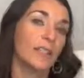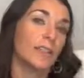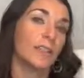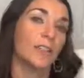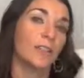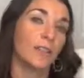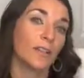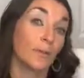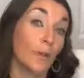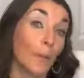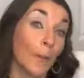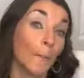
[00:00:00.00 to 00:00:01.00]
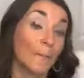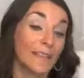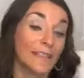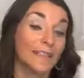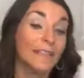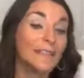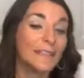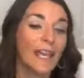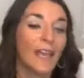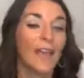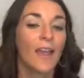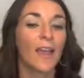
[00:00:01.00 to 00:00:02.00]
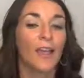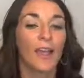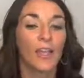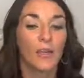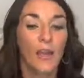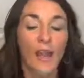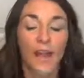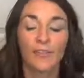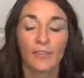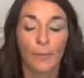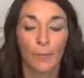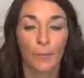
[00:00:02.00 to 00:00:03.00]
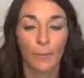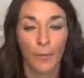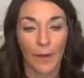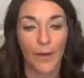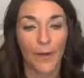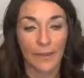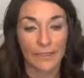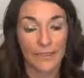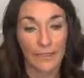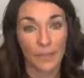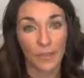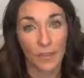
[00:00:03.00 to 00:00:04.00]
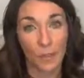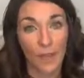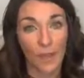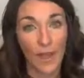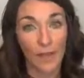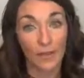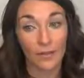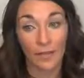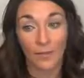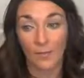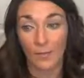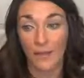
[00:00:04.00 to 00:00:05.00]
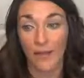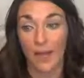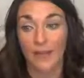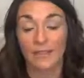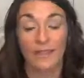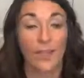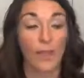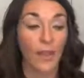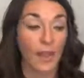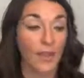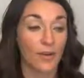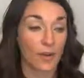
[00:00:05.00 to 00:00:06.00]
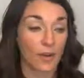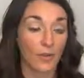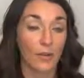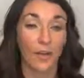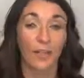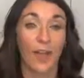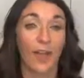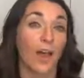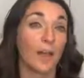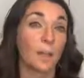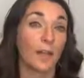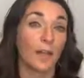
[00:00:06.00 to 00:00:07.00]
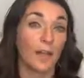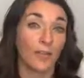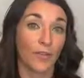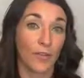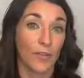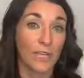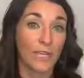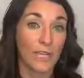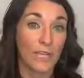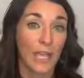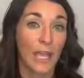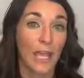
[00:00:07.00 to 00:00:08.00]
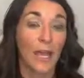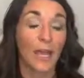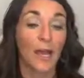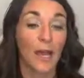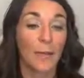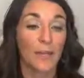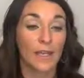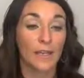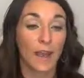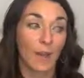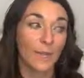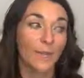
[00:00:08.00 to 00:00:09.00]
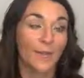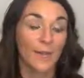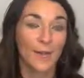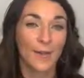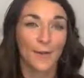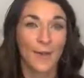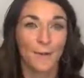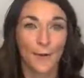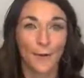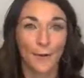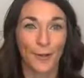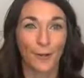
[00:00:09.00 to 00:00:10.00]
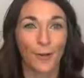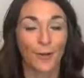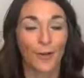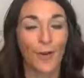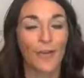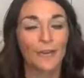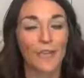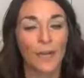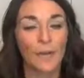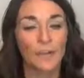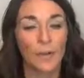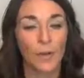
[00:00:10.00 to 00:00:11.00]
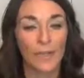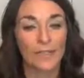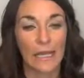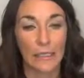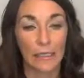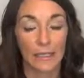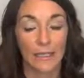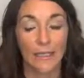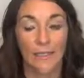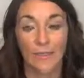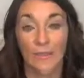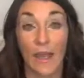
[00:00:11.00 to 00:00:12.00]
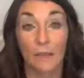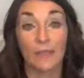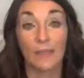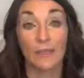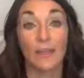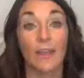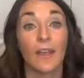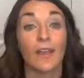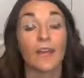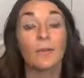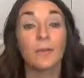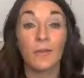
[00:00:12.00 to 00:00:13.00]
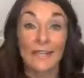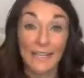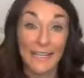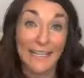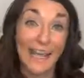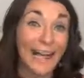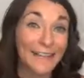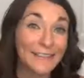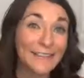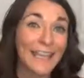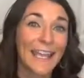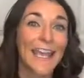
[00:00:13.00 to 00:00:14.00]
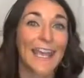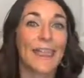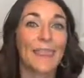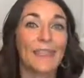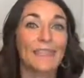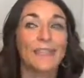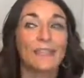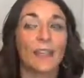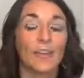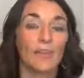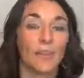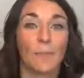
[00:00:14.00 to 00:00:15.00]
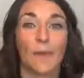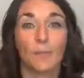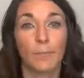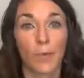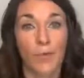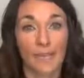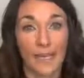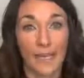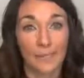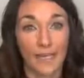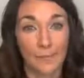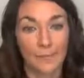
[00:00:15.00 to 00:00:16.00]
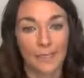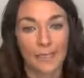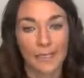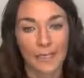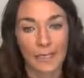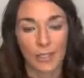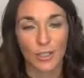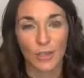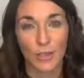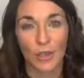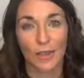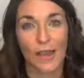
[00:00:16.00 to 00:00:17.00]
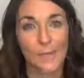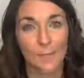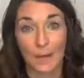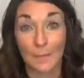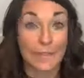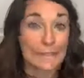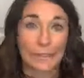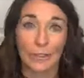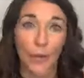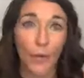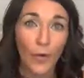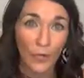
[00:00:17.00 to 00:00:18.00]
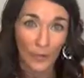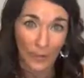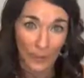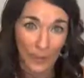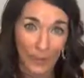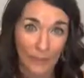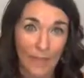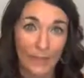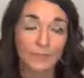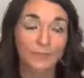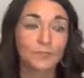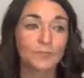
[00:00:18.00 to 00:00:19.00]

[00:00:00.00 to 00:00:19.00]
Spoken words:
If you're doing this with your business, you have to prepare ahead of time. So what did that look like for me? I said, okay, I know I want to try to unplug for the week and not be on my phone or computer all the time. So what does that look like? So that was me planning out and then scheduling my post ahead of time, because I didn't just want to let my business go for a week, right?